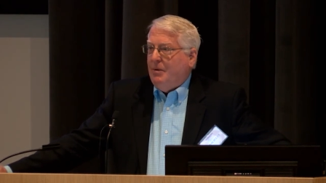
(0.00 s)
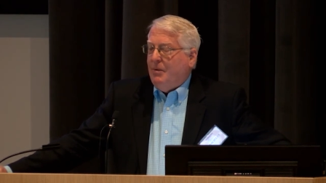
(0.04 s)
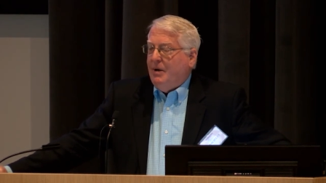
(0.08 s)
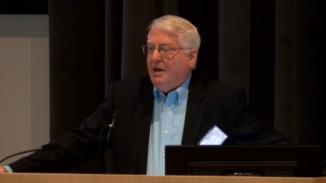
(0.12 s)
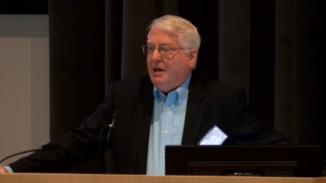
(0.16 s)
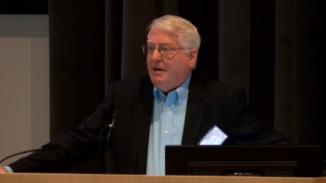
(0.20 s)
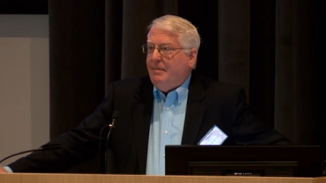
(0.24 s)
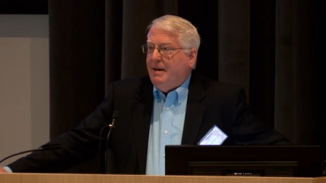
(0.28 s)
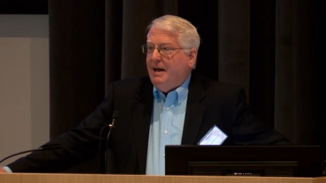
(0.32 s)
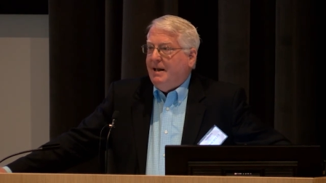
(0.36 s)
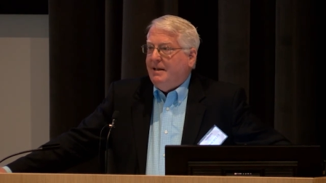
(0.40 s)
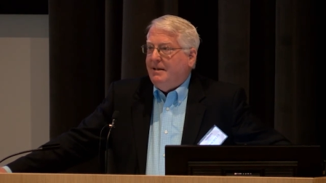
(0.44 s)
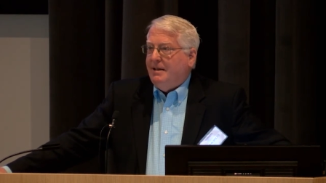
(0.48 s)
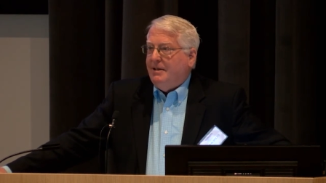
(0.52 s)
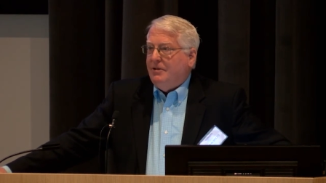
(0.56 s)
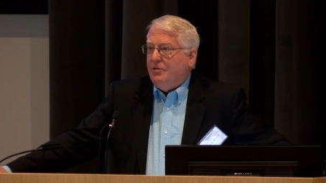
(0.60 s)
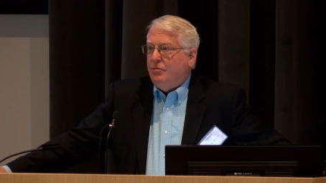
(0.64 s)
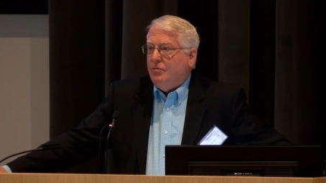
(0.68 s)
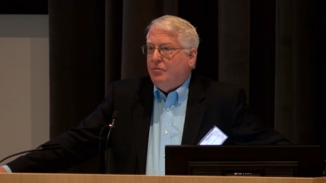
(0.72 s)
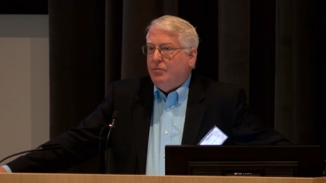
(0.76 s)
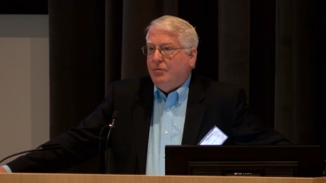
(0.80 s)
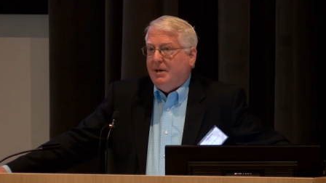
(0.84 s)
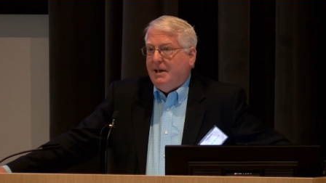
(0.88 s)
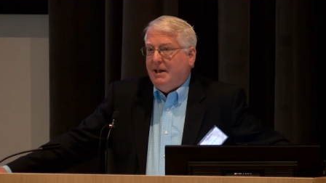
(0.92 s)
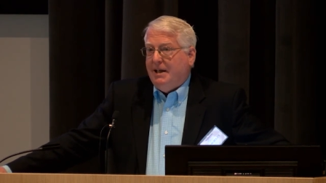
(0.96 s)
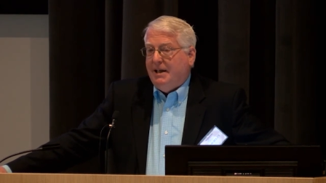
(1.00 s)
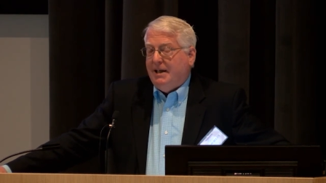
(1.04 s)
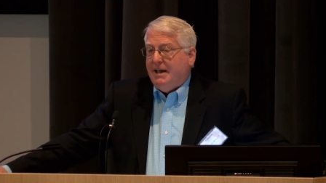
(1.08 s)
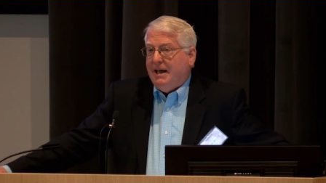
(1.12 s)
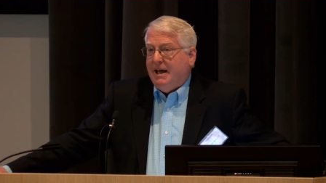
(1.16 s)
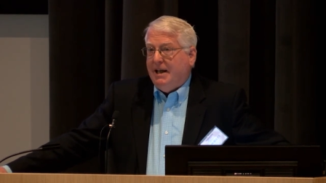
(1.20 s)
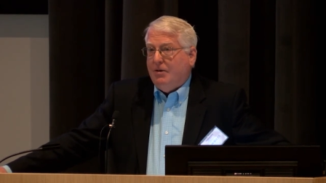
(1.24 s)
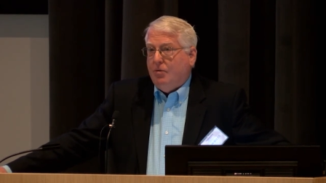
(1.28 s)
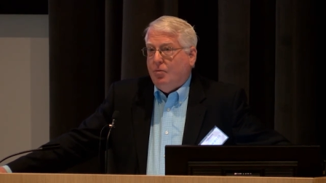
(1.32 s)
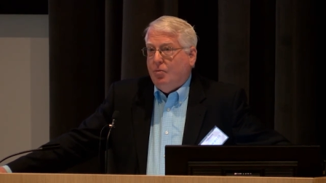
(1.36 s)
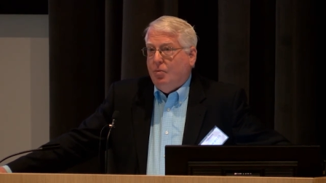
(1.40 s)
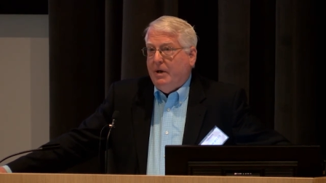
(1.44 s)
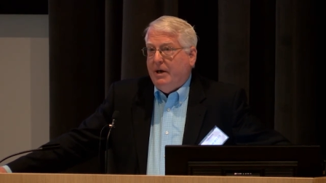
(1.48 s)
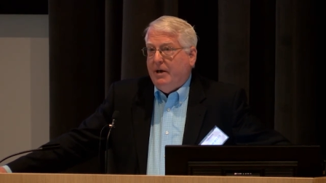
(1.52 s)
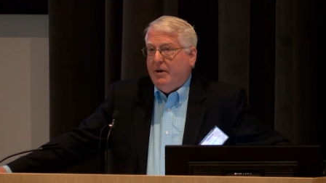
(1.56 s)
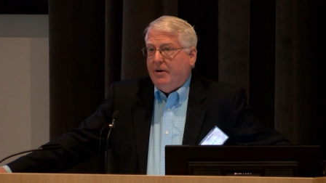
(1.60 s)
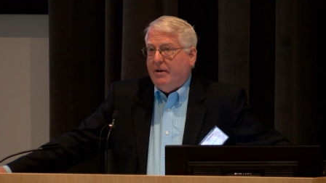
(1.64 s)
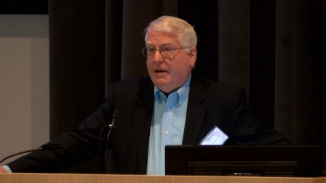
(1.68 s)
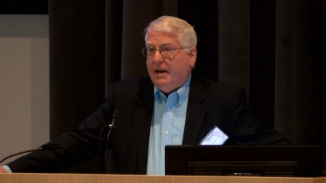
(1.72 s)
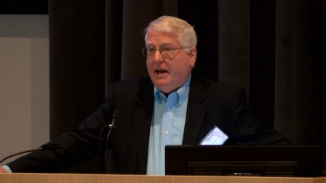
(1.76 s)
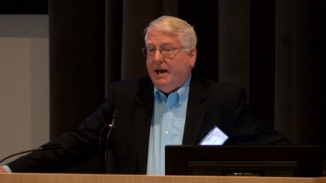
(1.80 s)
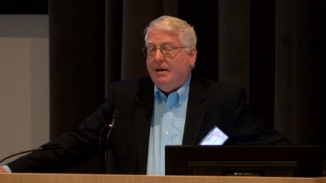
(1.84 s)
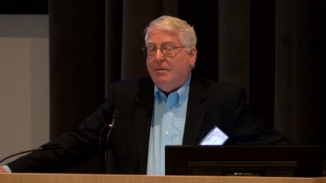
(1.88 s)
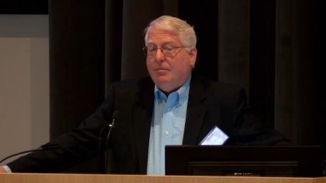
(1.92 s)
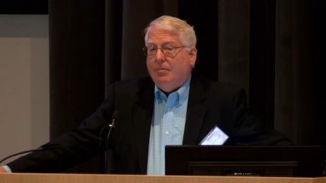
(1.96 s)
read about this really kind of
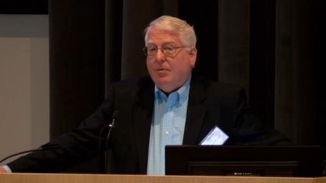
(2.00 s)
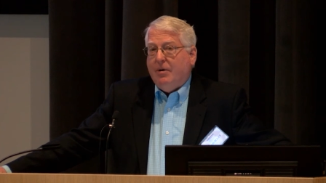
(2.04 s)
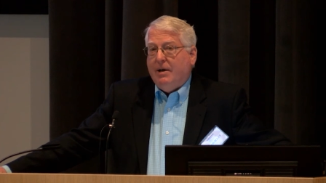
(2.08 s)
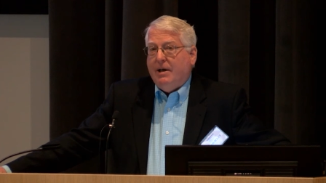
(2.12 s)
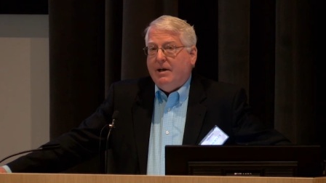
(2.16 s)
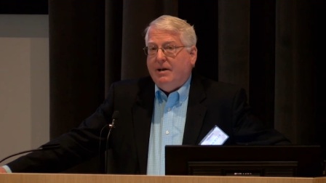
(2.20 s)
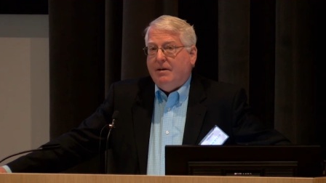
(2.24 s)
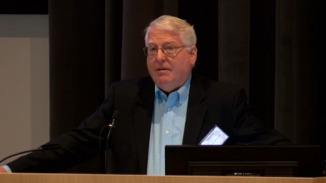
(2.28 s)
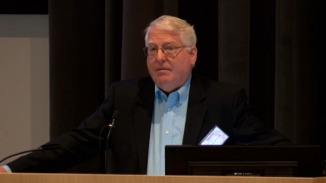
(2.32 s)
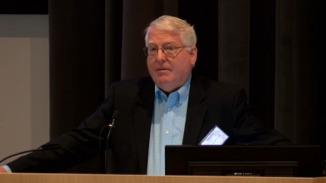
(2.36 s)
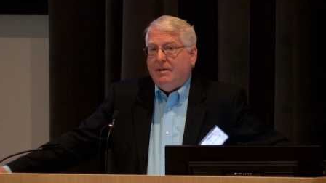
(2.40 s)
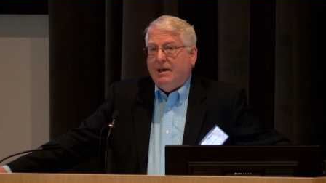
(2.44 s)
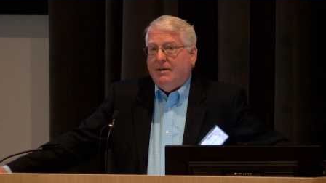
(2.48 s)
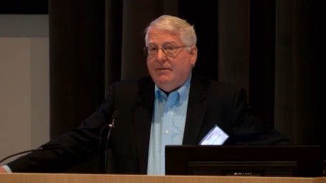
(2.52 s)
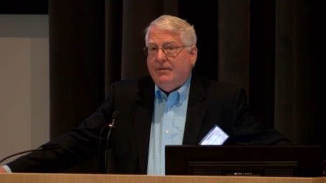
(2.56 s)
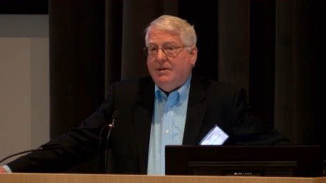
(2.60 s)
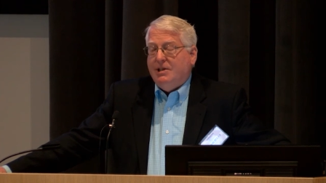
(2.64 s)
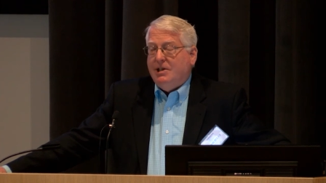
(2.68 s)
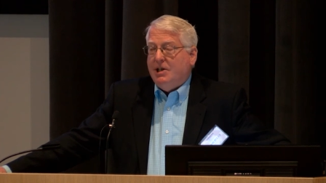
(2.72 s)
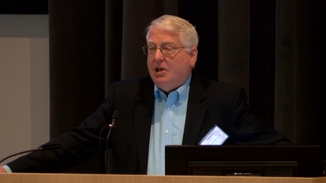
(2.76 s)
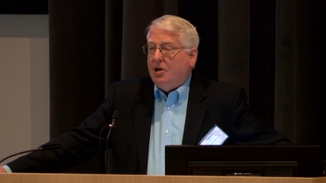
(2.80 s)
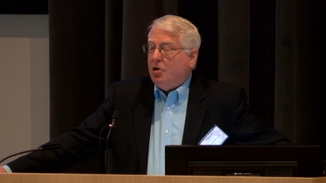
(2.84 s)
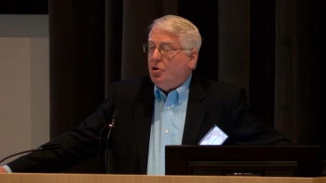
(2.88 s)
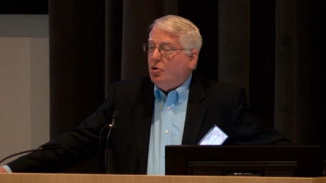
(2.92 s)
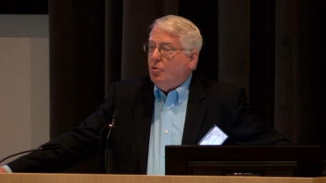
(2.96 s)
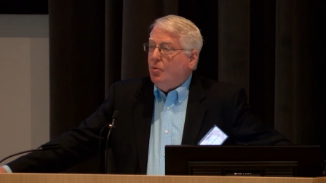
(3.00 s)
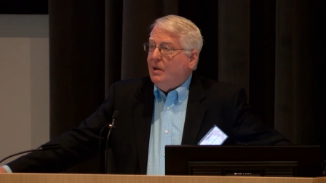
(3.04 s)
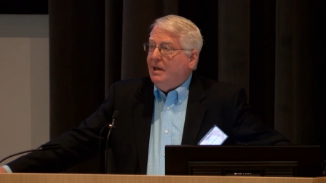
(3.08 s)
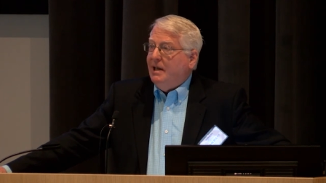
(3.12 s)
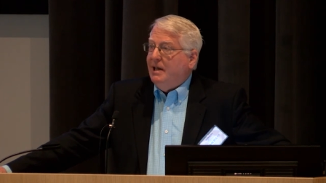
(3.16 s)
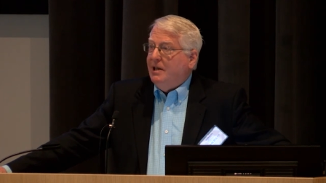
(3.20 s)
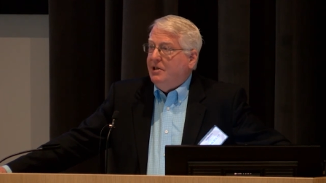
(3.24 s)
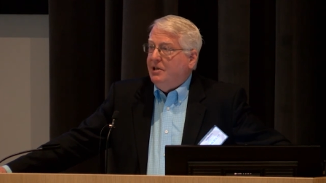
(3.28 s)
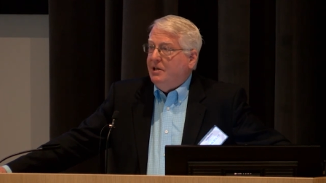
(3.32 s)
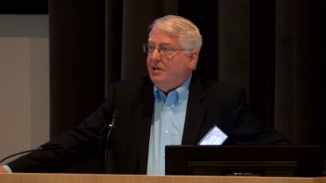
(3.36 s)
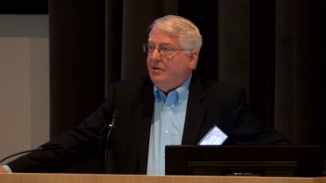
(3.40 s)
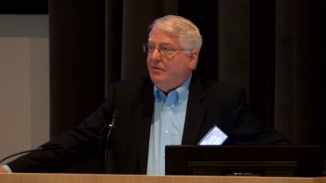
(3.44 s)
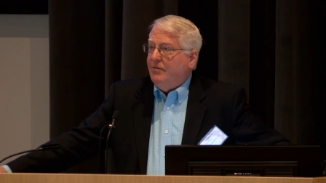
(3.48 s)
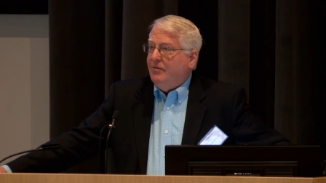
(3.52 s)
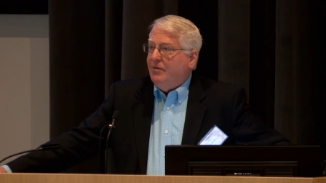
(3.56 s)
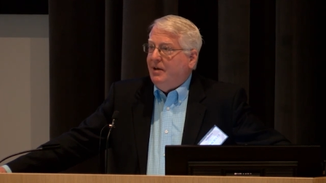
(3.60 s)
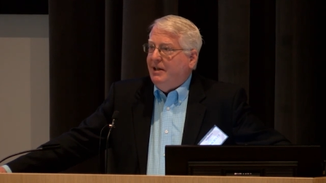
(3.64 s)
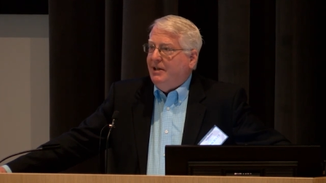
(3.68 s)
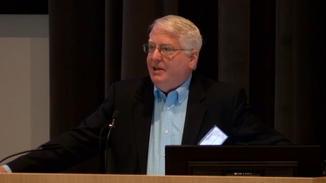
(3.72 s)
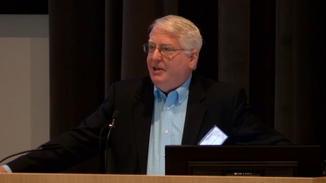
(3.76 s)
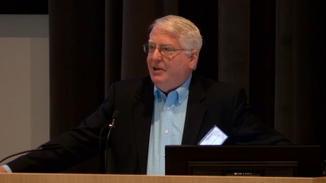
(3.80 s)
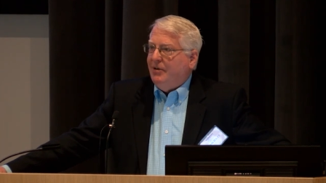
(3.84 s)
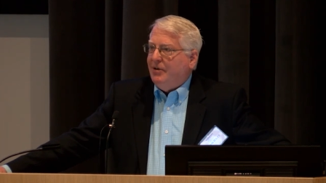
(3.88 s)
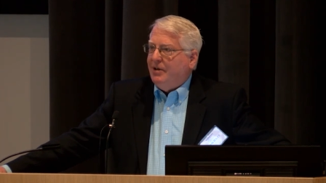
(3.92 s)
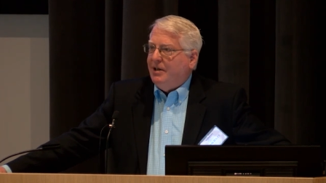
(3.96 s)
weird outbreak of evangelical religion in
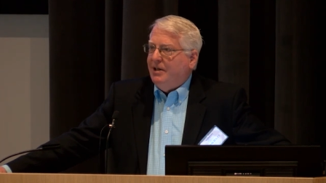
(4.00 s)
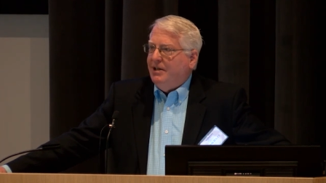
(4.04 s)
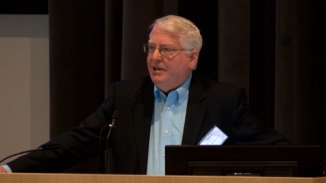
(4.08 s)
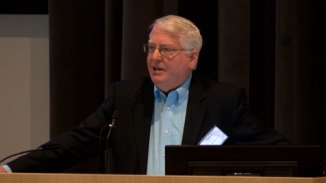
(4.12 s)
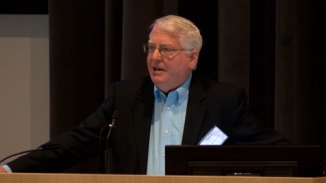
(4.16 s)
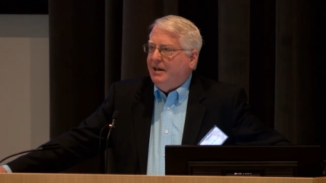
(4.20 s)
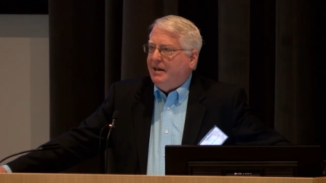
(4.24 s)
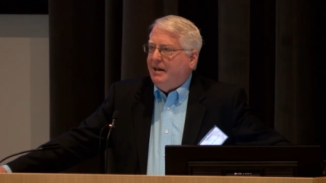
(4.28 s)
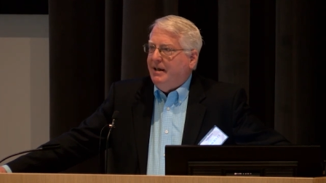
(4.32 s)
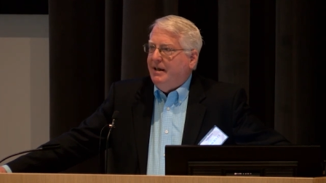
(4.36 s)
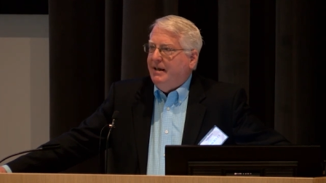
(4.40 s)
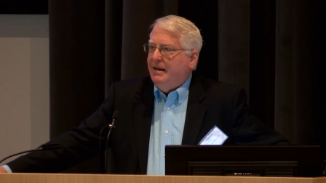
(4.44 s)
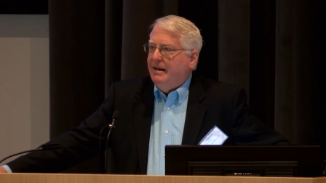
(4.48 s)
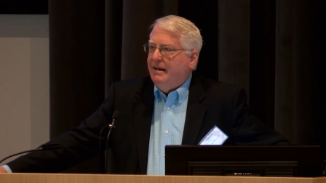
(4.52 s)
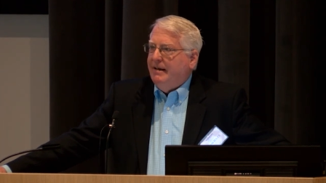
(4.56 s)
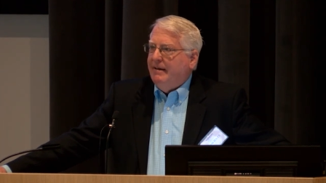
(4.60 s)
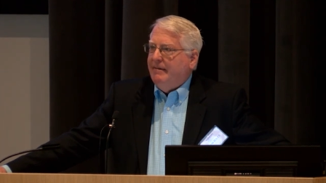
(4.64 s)
frontier Kentucky,